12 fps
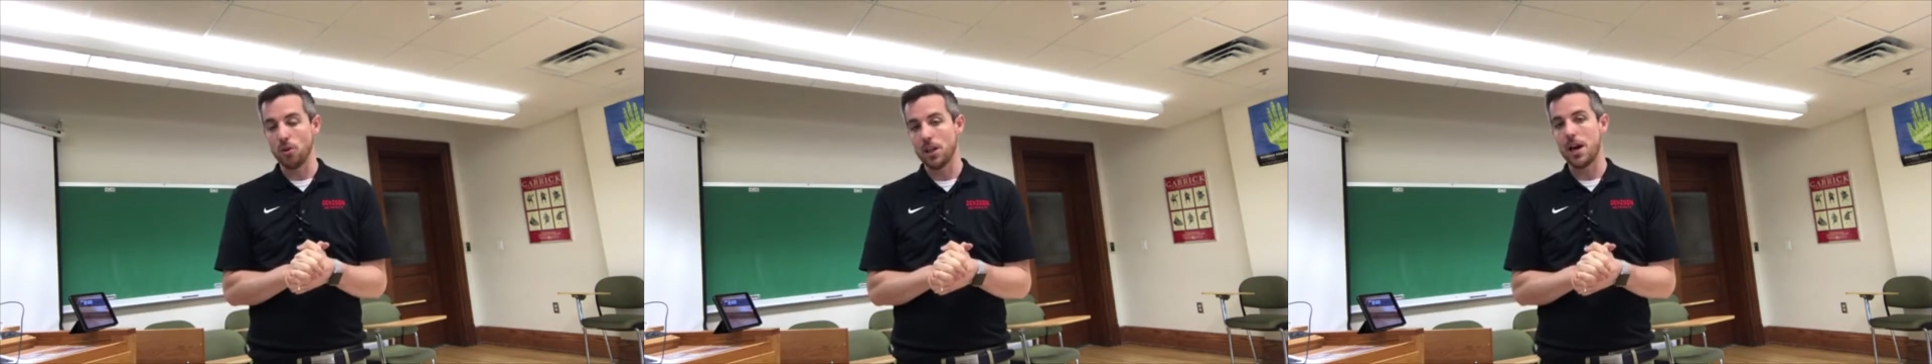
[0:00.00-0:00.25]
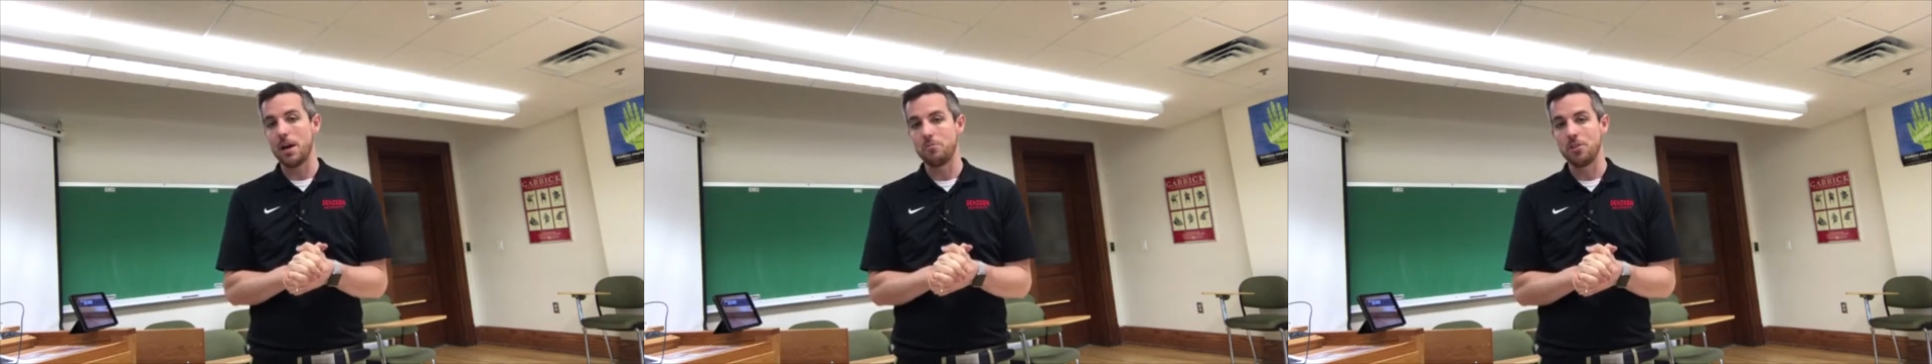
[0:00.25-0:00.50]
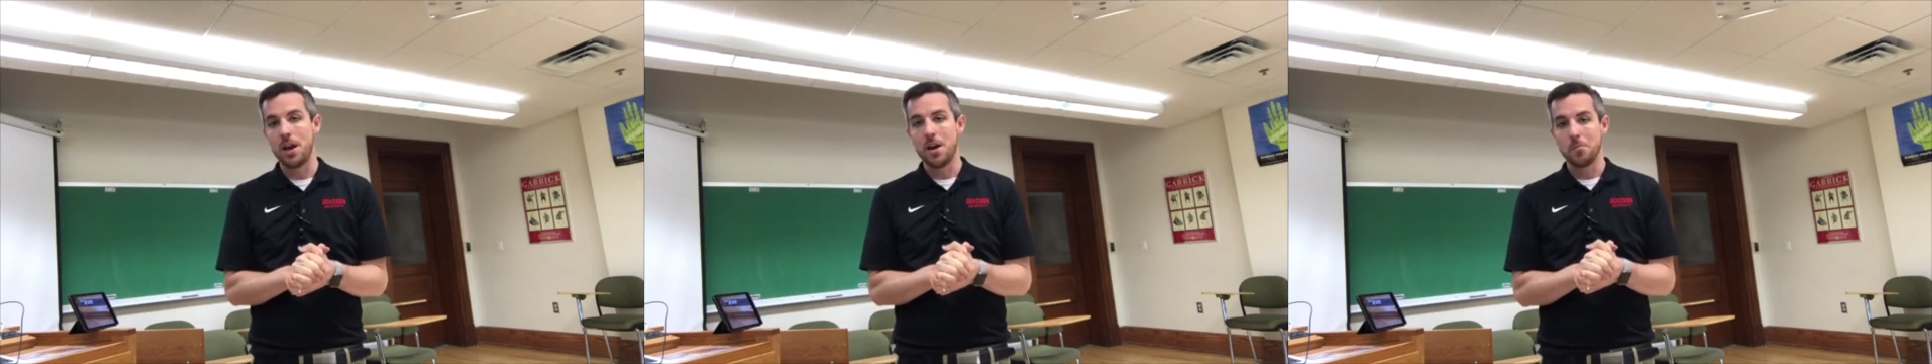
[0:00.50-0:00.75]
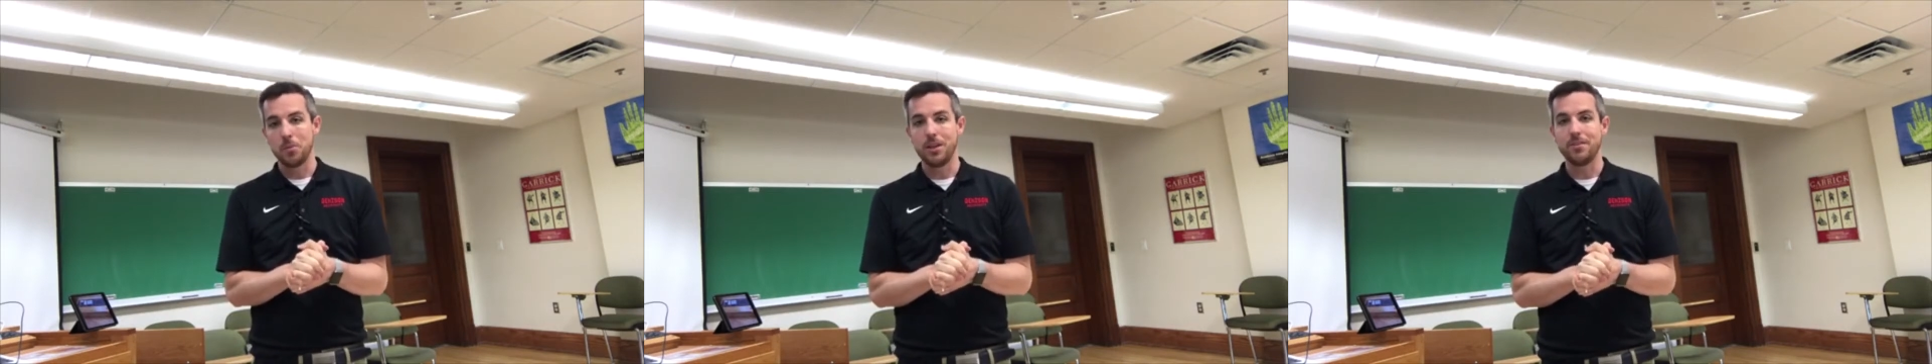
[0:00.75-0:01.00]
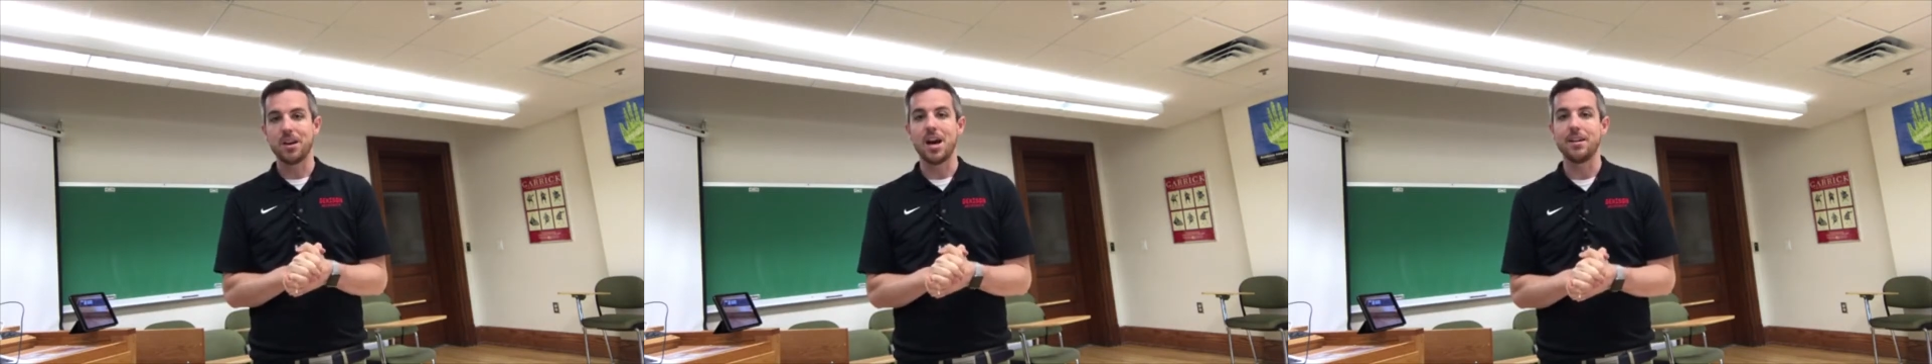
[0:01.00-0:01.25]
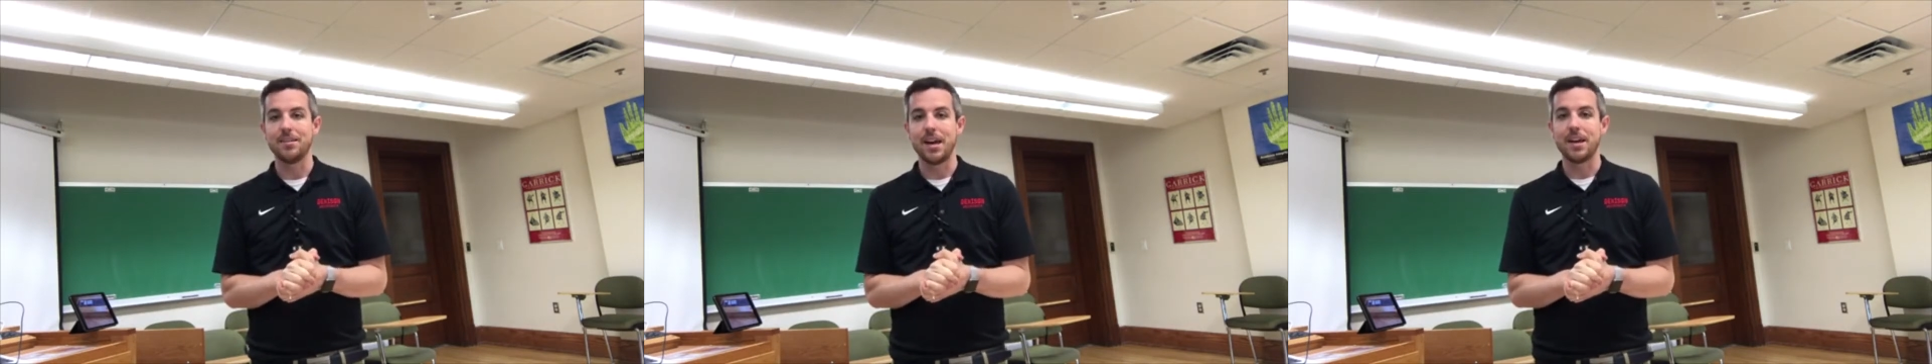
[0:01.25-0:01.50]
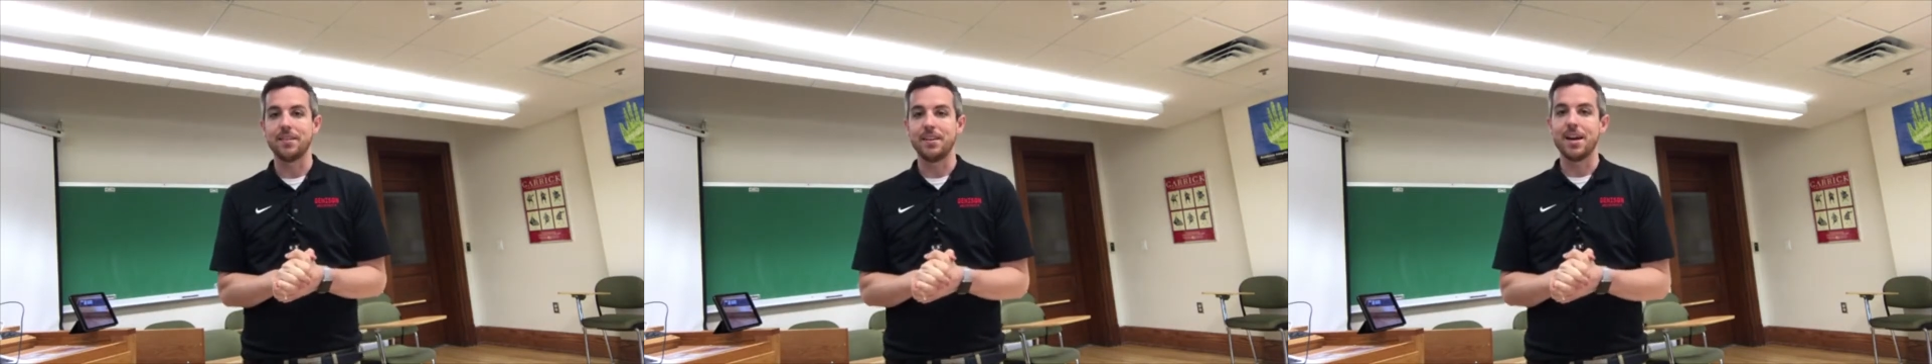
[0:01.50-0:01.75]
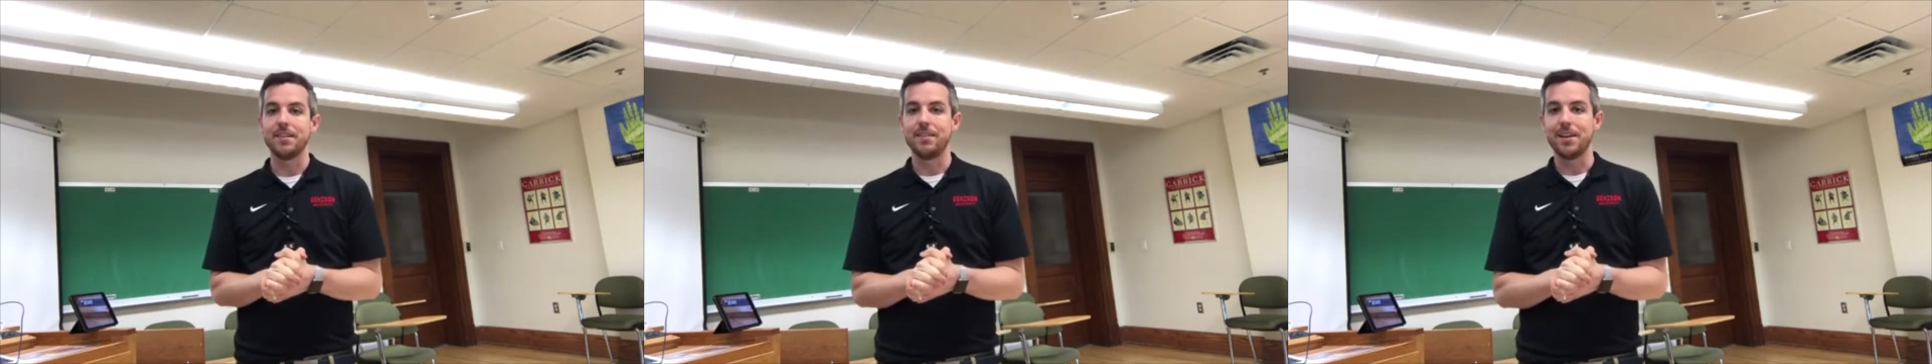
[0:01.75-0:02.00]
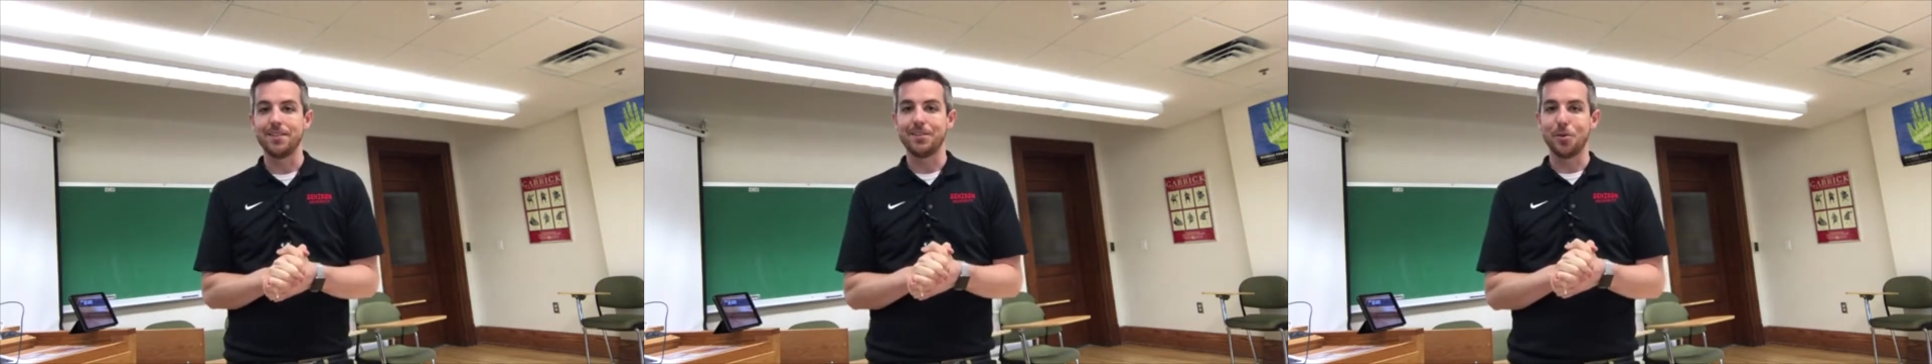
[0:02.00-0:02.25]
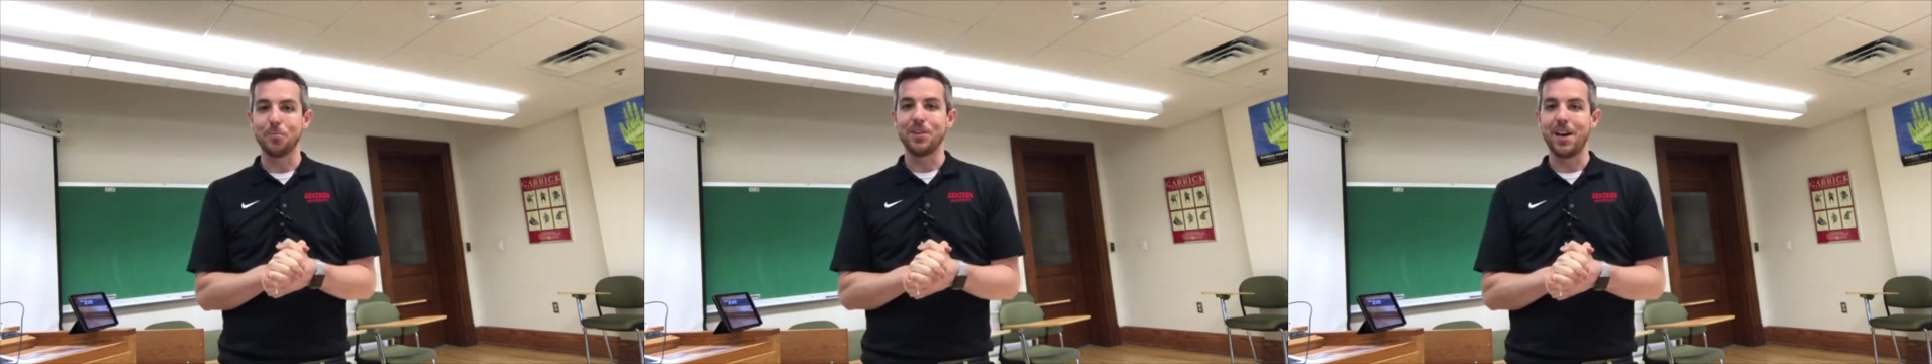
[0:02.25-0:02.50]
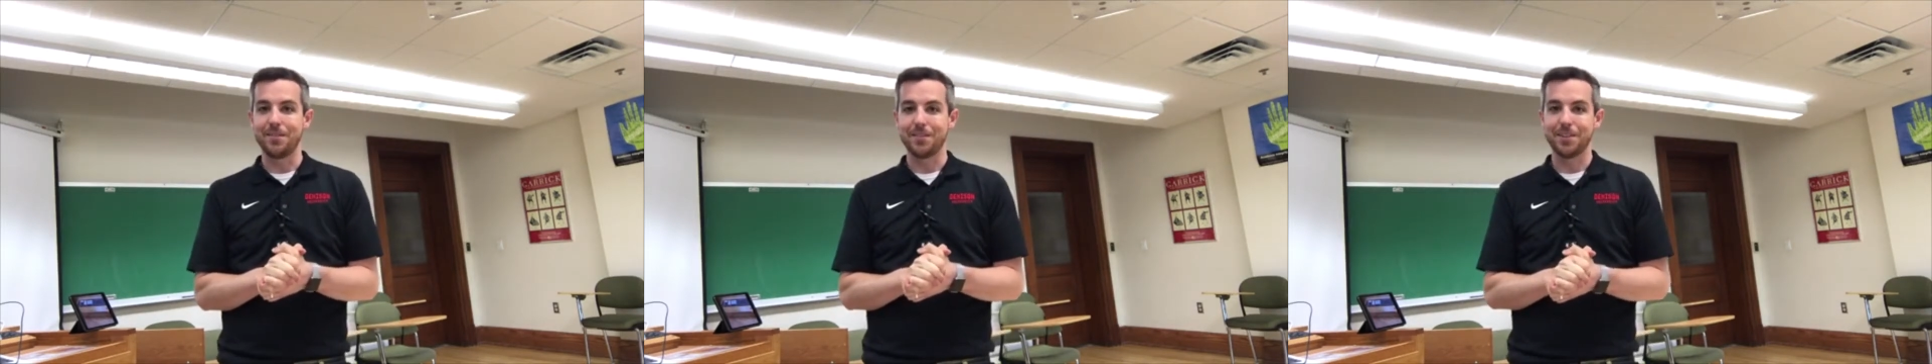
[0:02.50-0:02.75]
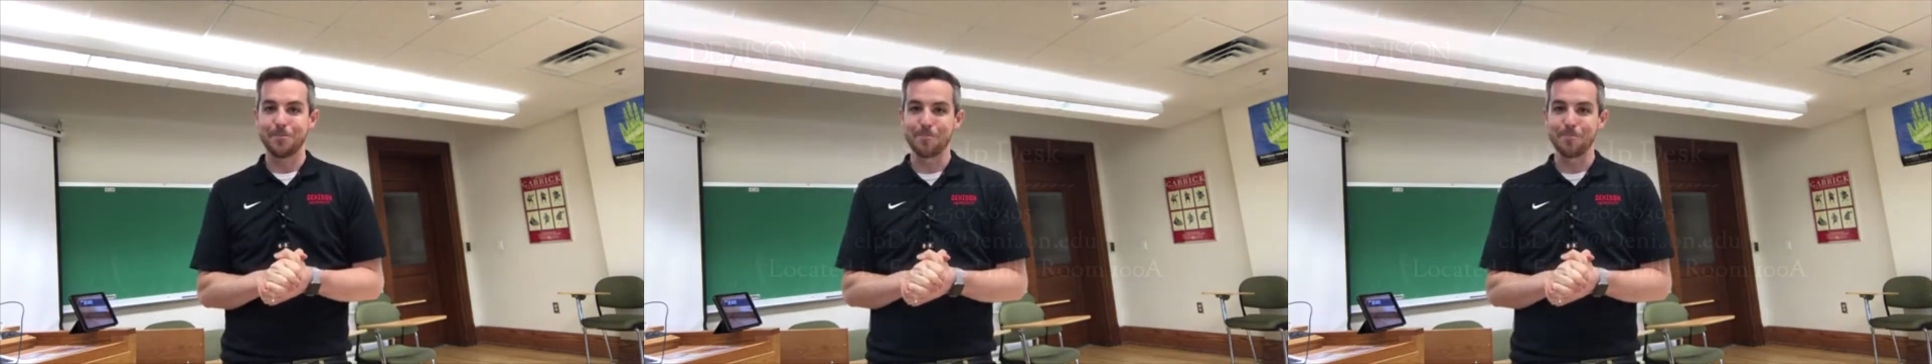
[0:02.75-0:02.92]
or labs, please contact the ITS Help Desk.